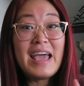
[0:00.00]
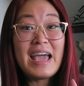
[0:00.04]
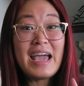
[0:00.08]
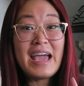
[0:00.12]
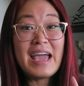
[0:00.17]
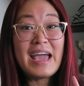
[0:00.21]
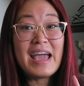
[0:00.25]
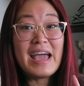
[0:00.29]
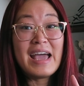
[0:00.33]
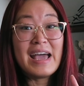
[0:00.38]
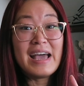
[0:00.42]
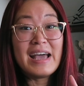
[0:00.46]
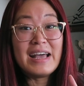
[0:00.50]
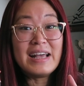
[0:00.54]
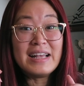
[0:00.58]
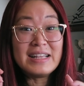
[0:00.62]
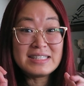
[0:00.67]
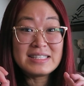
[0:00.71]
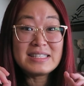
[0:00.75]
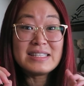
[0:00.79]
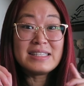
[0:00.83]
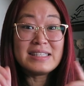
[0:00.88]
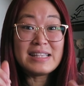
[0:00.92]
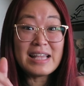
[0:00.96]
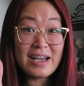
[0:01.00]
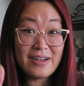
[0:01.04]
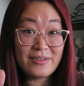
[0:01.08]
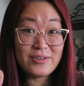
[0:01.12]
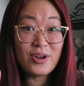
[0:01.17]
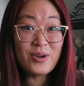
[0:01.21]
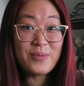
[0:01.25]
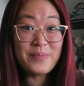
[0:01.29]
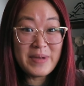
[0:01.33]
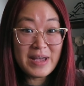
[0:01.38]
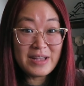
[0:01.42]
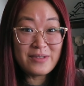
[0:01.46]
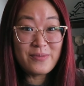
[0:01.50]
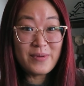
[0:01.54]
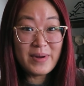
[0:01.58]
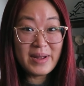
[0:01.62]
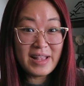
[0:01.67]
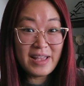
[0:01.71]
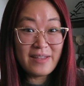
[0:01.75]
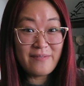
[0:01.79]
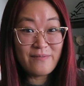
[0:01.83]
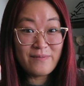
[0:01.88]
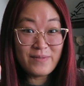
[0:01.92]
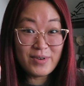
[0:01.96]
and now you're
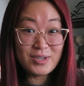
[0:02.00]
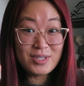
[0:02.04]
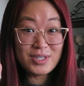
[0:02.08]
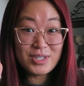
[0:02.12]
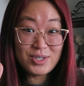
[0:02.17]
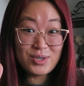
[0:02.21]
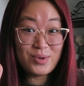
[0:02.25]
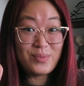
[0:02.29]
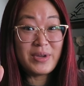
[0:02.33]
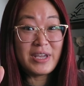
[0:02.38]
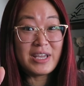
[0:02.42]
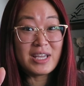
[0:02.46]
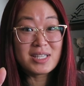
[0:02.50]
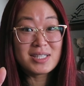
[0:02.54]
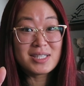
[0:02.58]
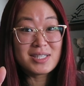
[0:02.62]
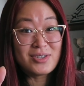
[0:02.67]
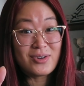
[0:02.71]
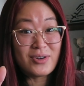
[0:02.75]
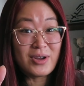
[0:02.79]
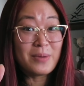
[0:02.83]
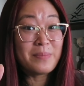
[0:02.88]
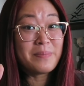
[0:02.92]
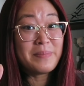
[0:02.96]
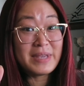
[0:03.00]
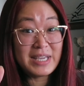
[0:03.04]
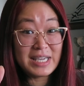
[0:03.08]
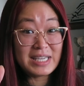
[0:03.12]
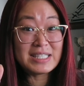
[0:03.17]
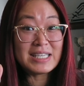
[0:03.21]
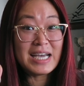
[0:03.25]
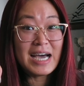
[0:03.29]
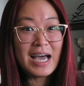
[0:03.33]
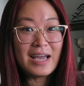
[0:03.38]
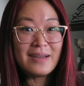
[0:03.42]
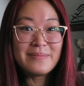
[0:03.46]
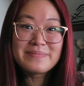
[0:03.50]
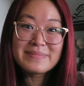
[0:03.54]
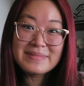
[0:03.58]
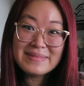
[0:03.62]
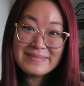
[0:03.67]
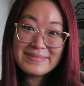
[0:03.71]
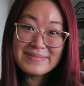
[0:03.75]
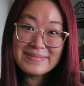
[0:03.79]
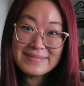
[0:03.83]
bedridden for two weeks during peak time.